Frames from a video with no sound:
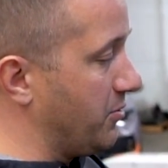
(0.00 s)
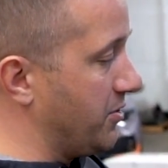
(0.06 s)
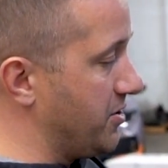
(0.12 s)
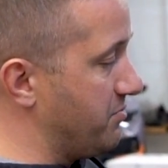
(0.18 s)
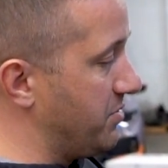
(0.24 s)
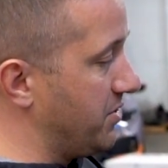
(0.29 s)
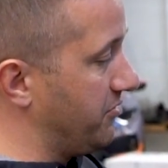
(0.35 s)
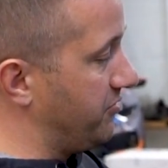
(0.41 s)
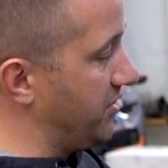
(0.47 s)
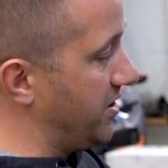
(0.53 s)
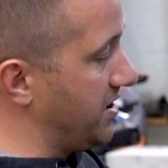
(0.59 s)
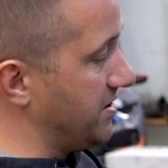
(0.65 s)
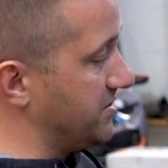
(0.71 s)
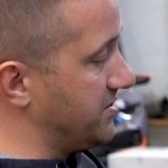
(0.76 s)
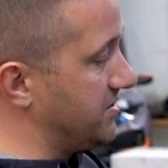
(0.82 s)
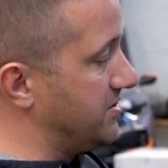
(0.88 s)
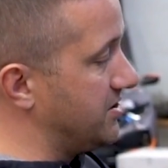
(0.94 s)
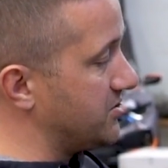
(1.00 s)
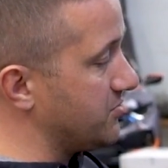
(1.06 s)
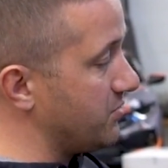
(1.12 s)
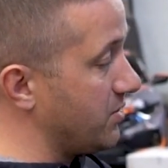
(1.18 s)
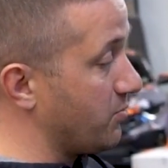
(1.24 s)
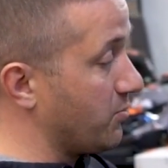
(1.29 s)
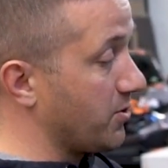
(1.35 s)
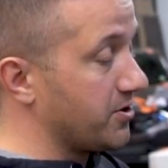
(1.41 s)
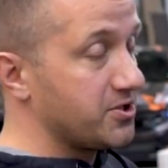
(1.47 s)
where you put fittings, this
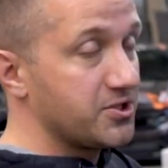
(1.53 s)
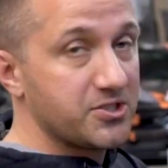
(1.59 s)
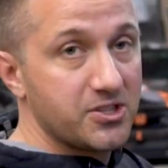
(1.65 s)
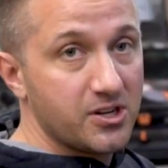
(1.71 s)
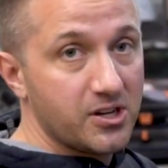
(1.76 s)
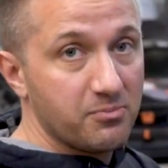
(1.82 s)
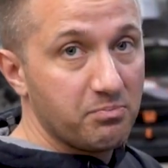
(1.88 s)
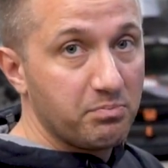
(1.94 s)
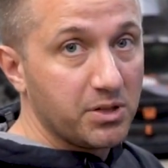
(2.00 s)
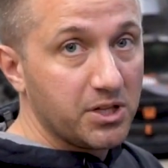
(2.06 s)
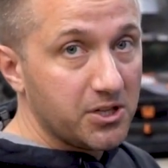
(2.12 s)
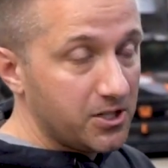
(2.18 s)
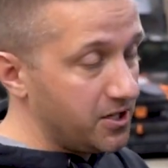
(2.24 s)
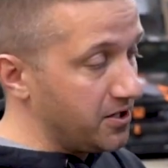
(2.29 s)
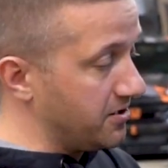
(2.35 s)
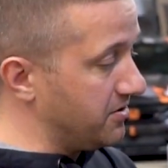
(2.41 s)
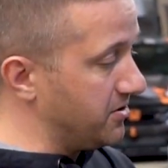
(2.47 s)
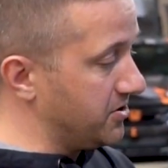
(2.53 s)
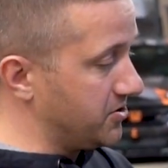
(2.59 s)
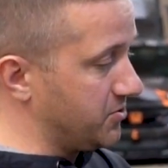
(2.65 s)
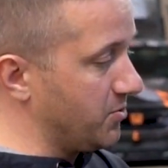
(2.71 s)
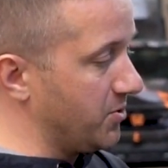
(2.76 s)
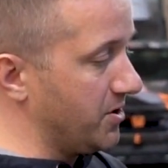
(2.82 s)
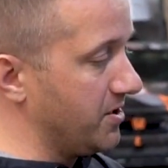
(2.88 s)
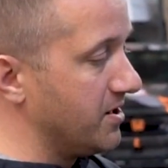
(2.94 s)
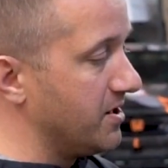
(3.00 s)
one we're just going to plug this
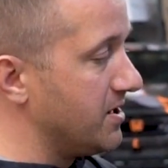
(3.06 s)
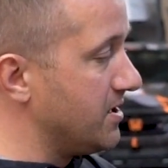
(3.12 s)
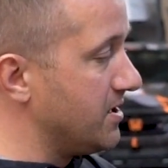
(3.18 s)
one.